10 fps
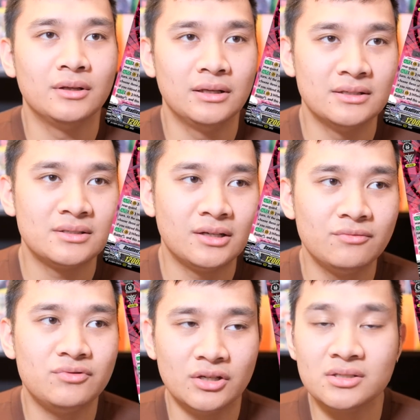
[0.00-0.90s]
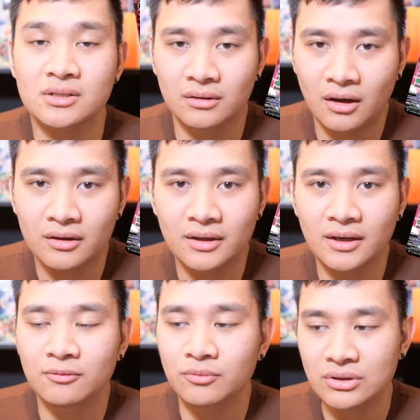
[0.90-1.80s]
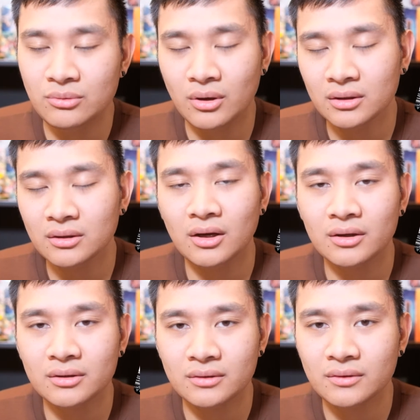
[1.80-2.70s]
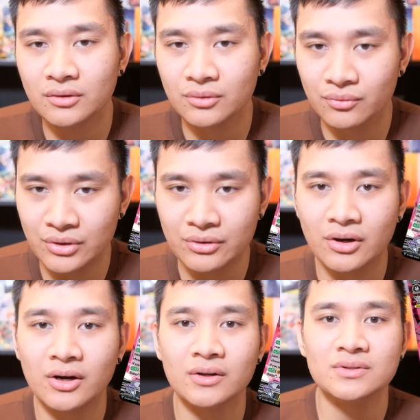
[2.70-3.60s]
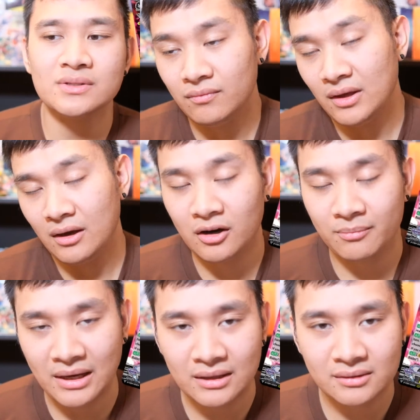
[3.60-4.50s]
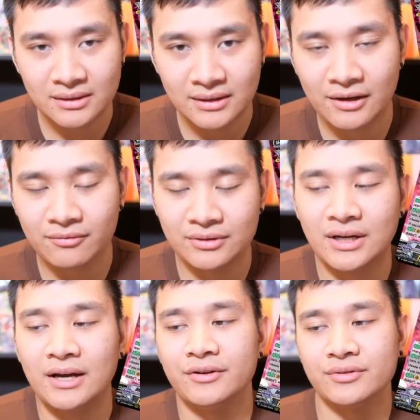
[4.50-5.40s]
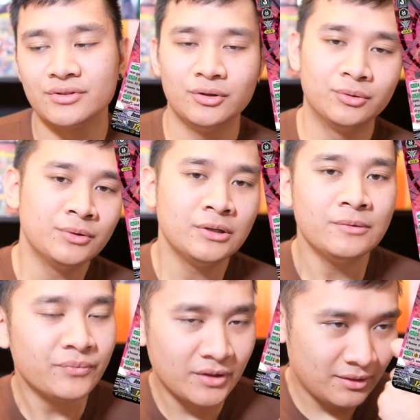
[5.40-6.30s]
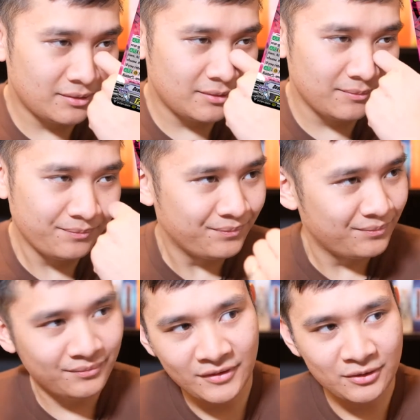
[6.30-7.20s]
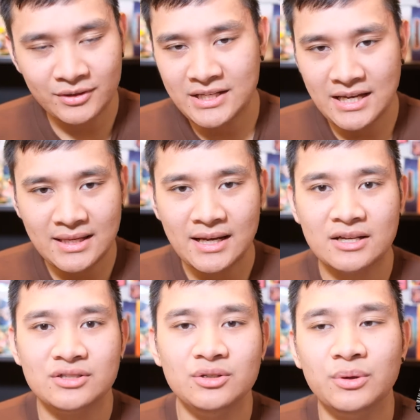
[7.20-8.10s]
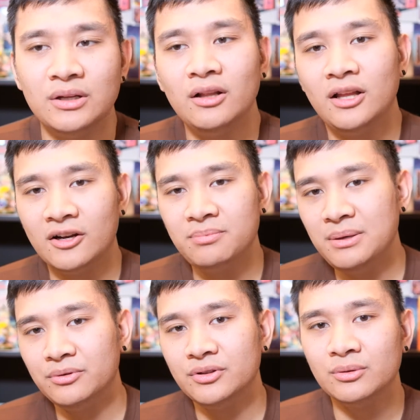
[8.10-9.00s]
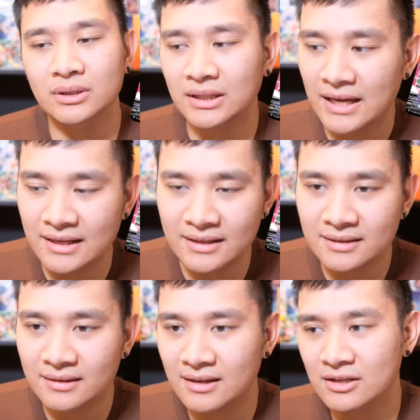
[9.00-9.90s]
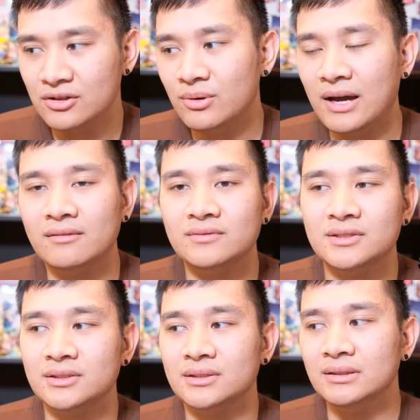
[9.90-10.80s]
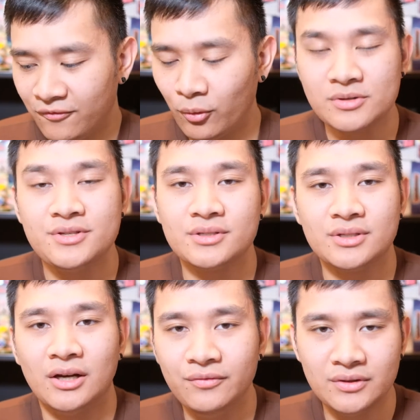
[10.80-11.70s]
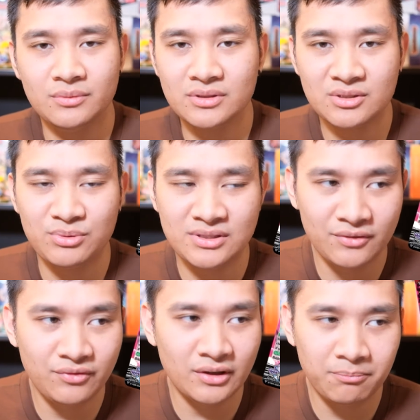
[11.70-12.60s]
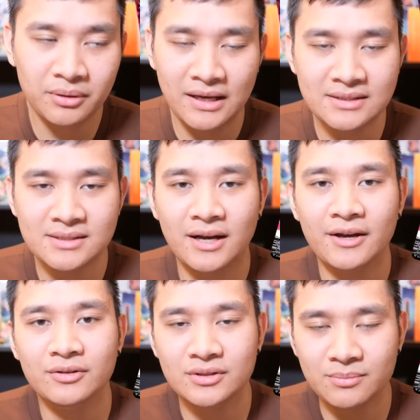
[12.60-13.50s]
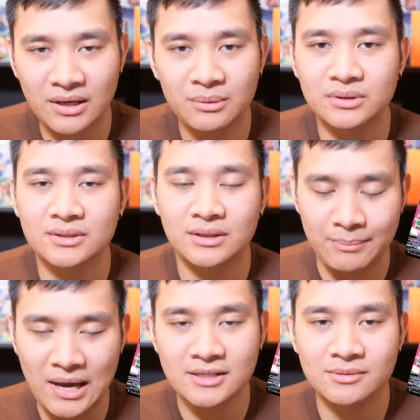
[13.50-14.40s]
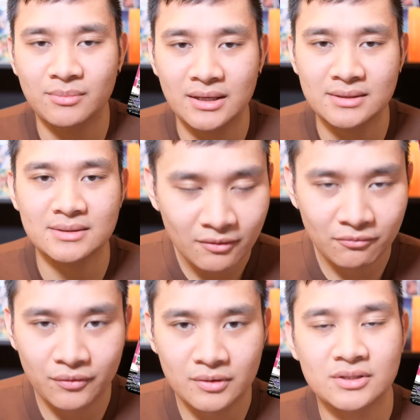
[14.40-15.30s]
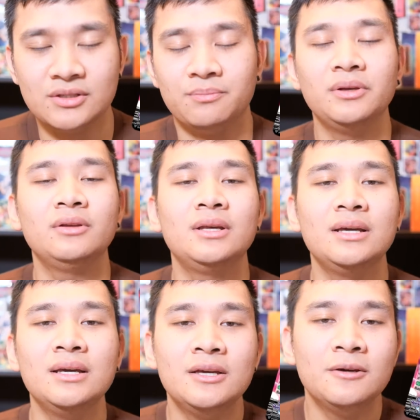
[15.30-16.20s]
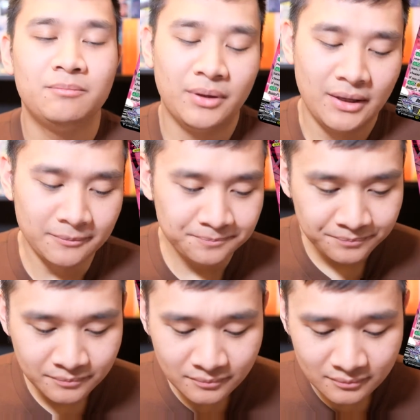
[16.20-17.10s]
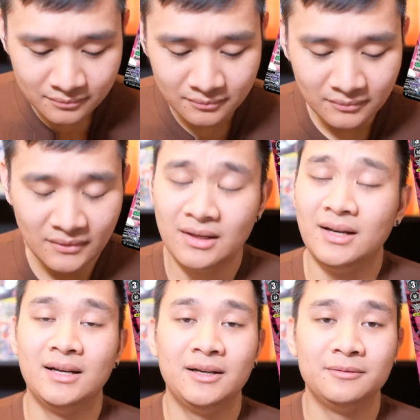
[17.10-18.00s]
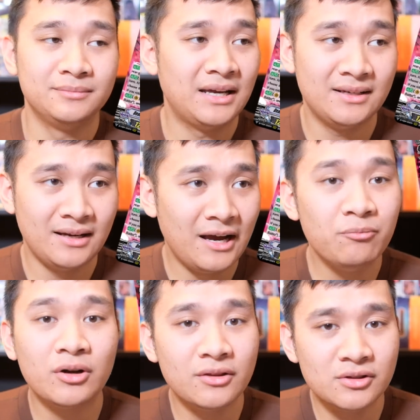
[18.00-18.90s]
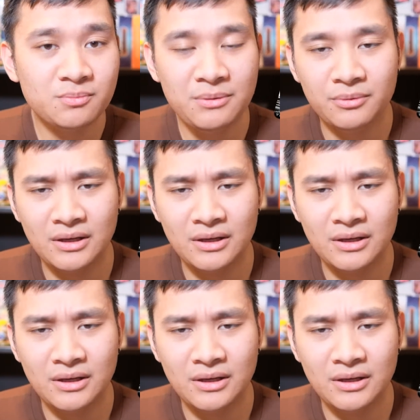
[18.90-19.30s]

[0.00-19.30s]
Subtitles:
instead of just locking, when you unlock your rear guards, they automatically get retired. So, you know, take that as you will. A lot of people don't like it that you have to force yourself into a specific play style to be able to maximize Reverse's ability, but and I'm one of those people.